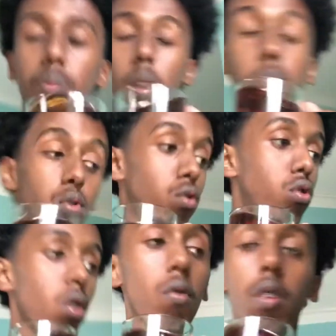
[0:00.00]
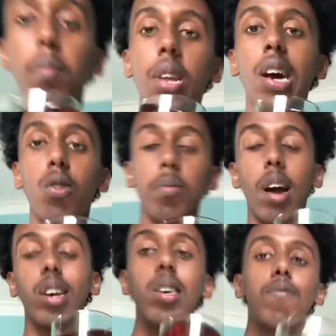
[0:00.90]
I'm so flipping hungry, man. I
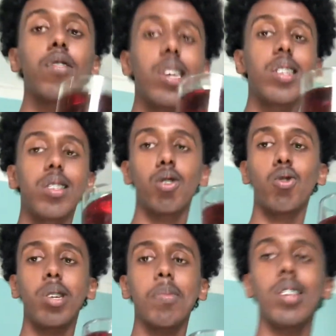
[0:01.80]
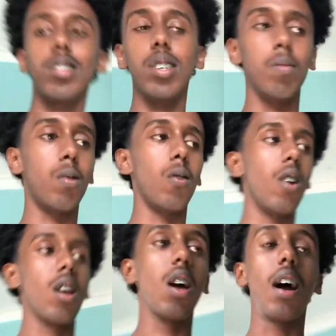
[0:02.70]
keep forgetting to drink my tea, bro.
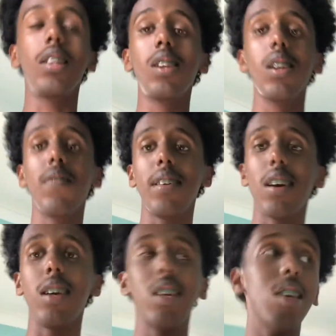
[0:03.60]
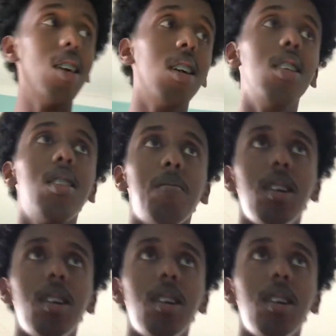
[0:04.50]
I didn't even eat anything, man.